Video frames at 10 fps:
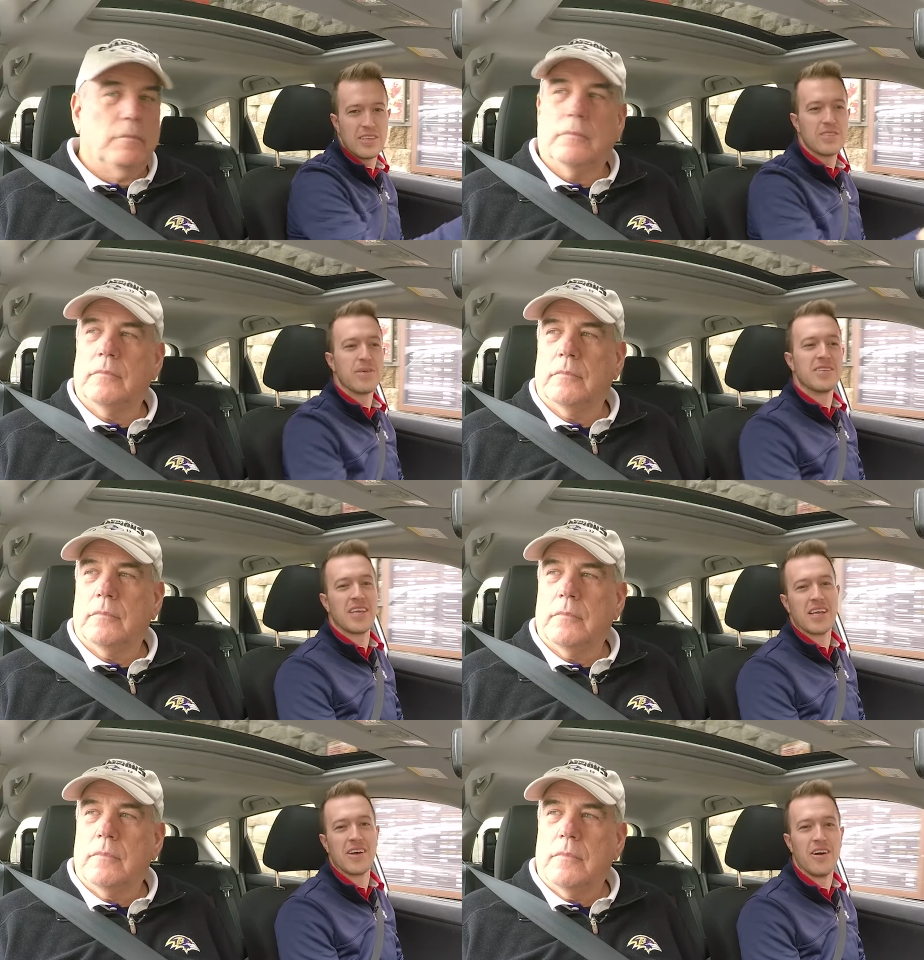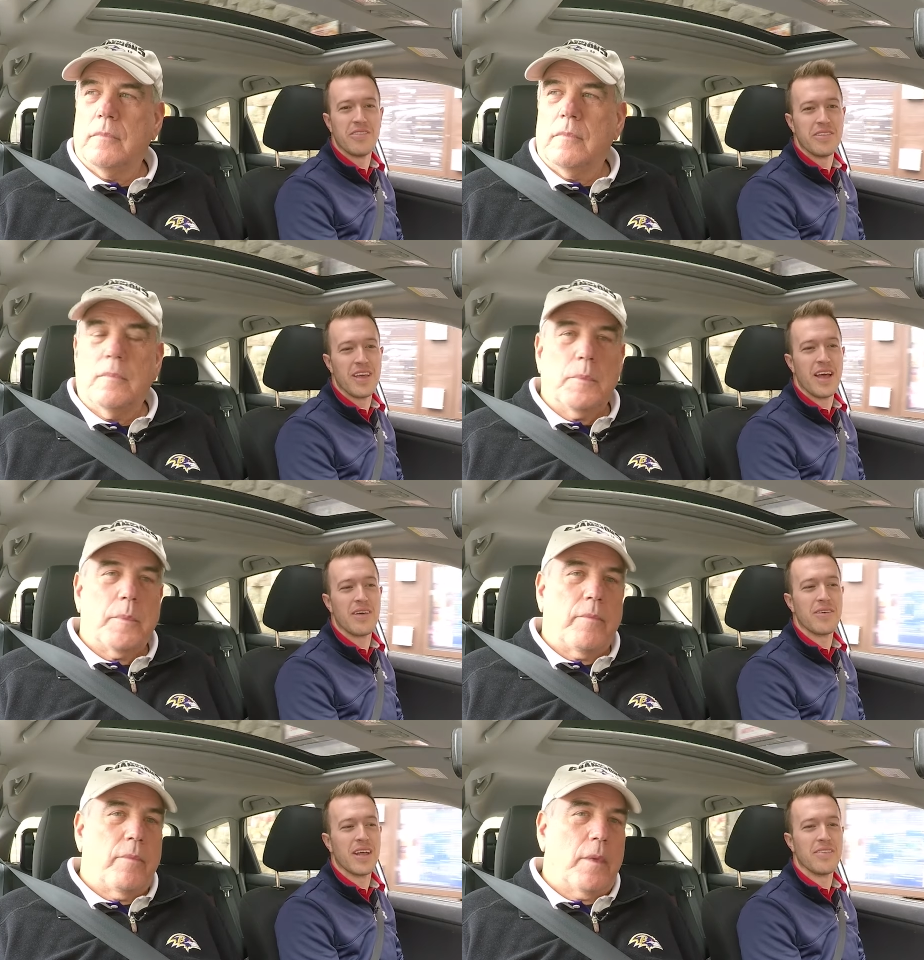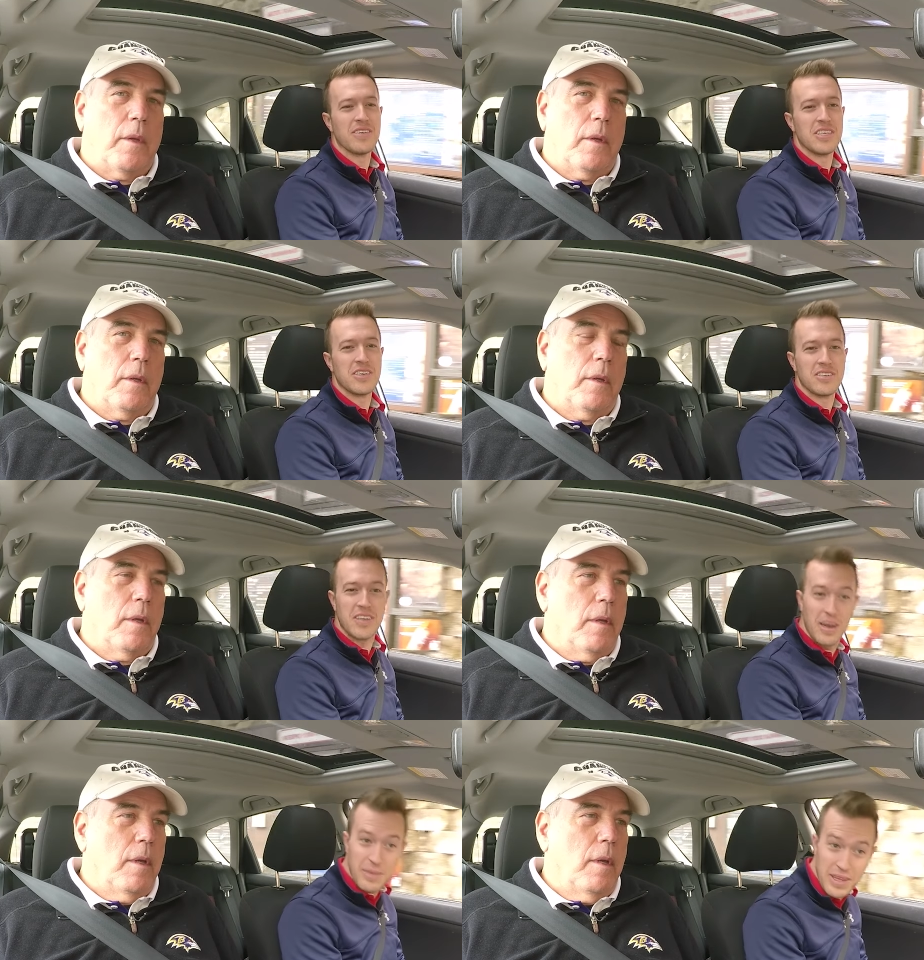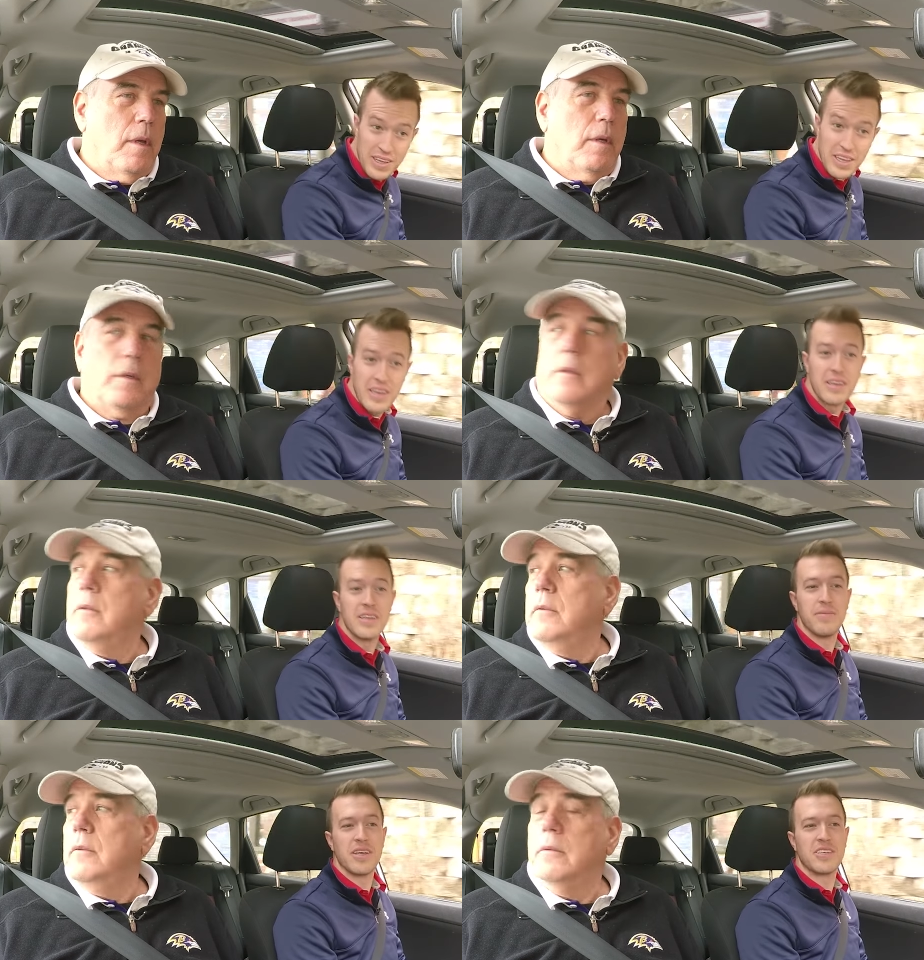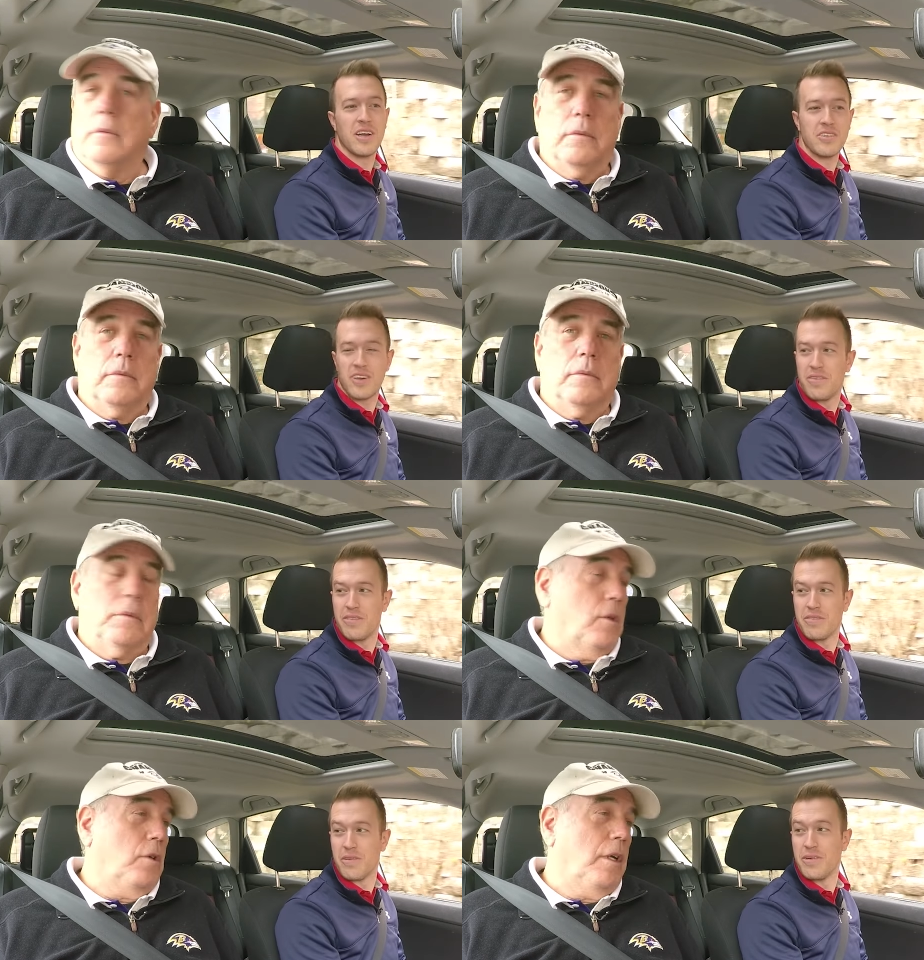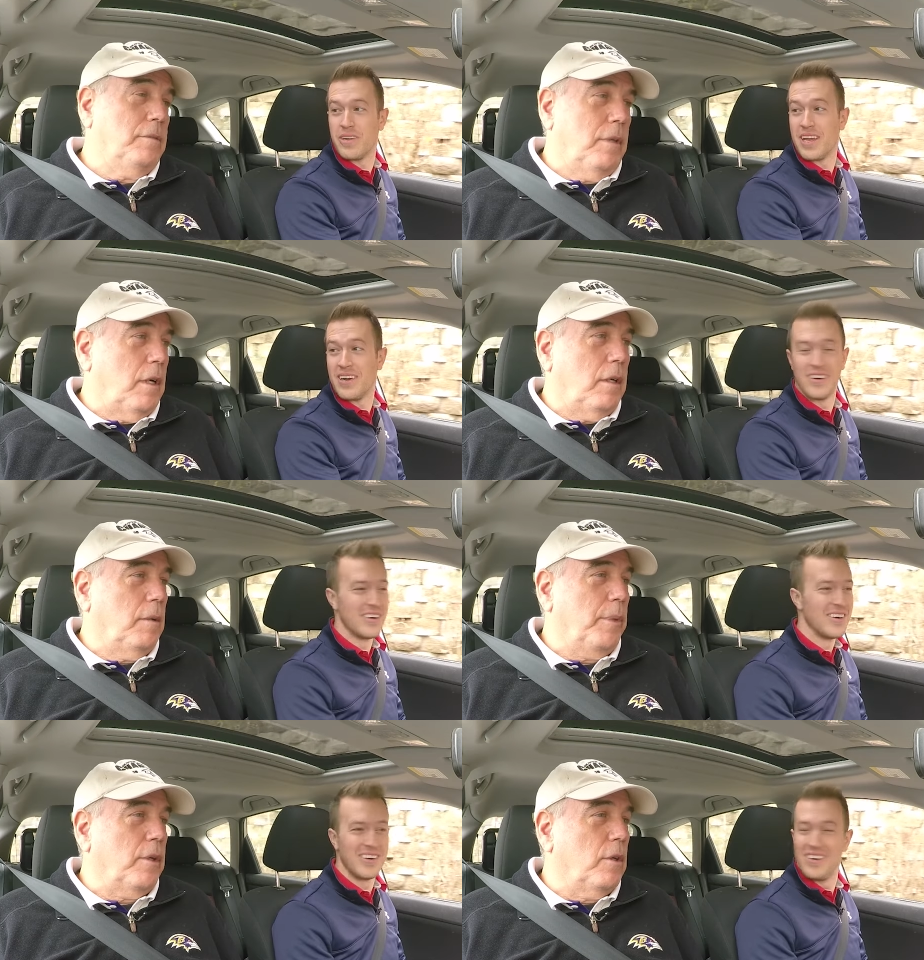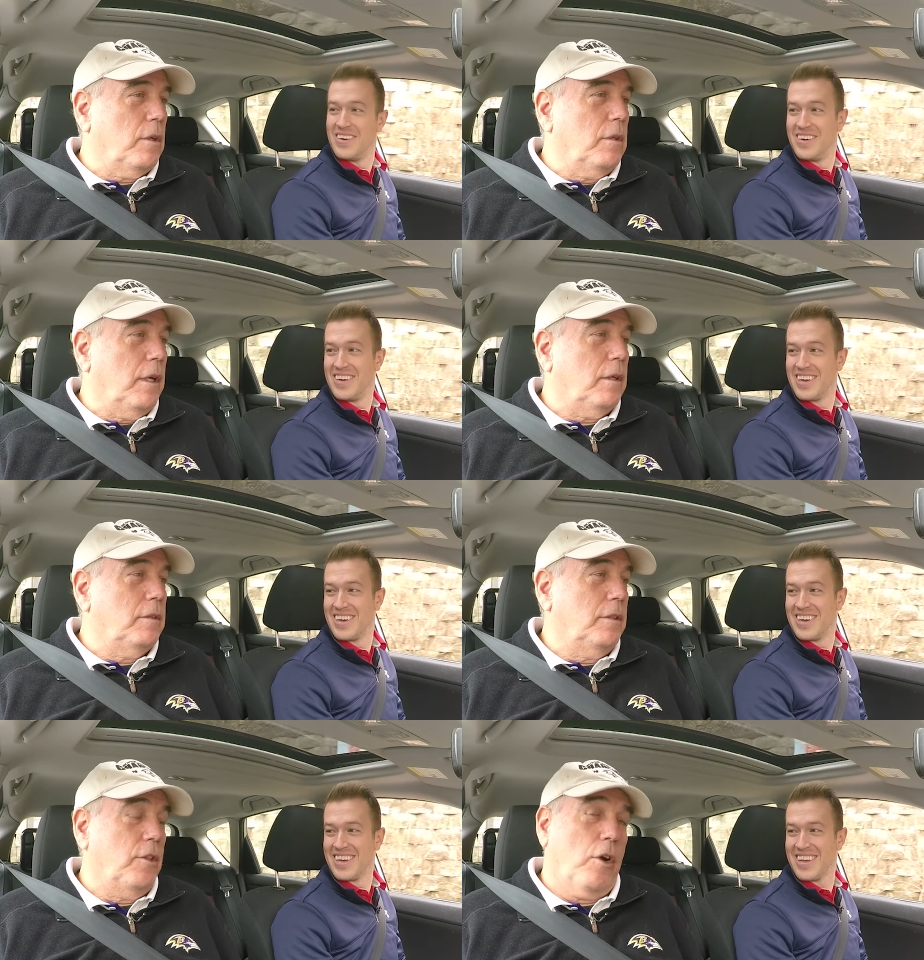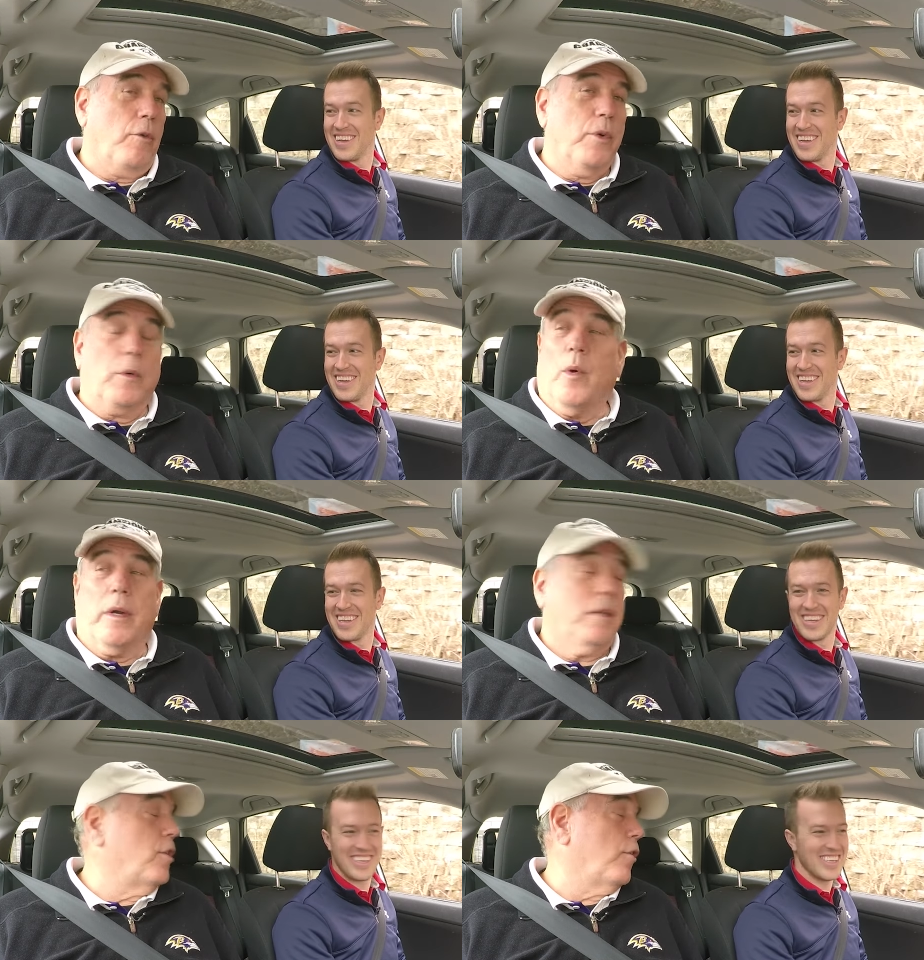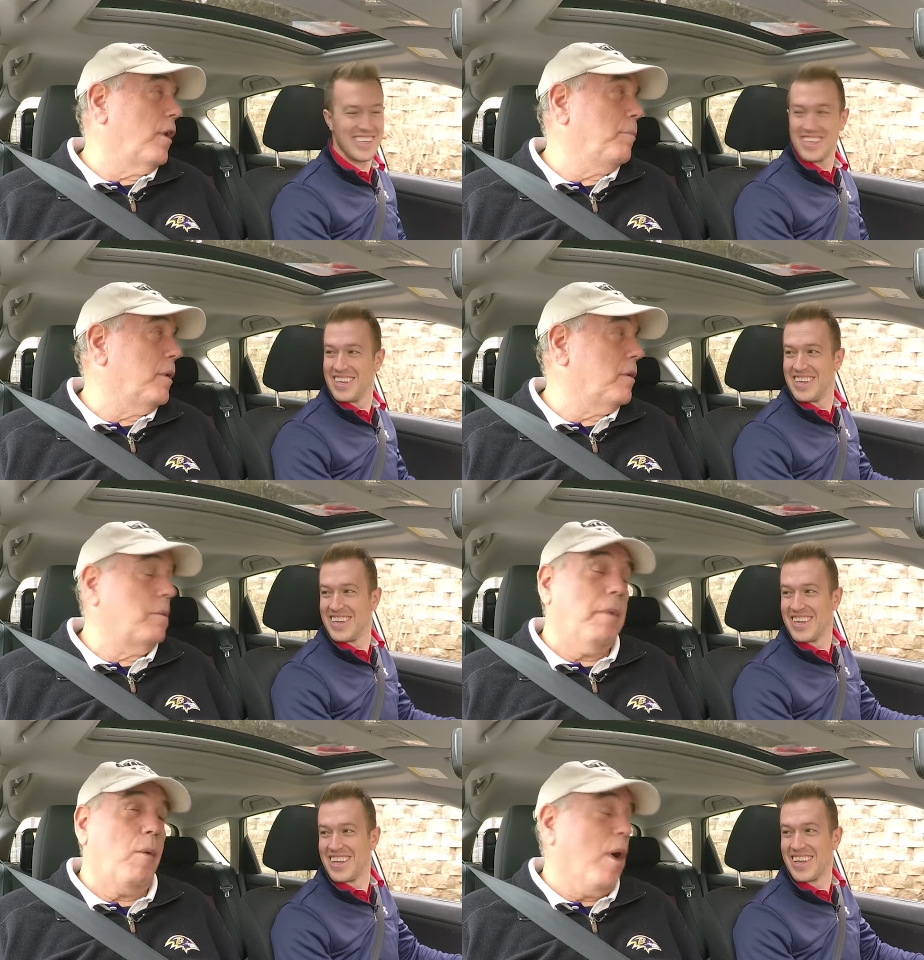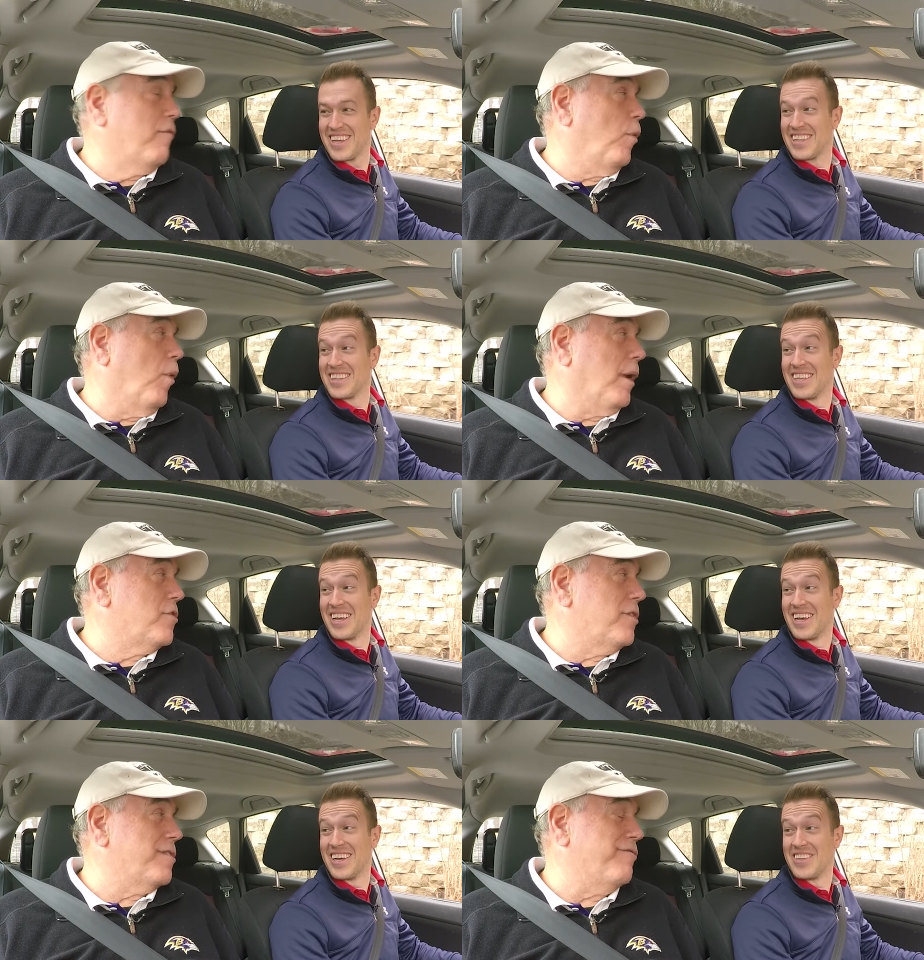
Speaker 1: This is my second coffee today. I'm gonna have the jitters here. I make, need to make sure I don't drive off the oh, road i now.
Speaker 2: I'll, be good. you know, I really wanted a donut, but my wife will watch this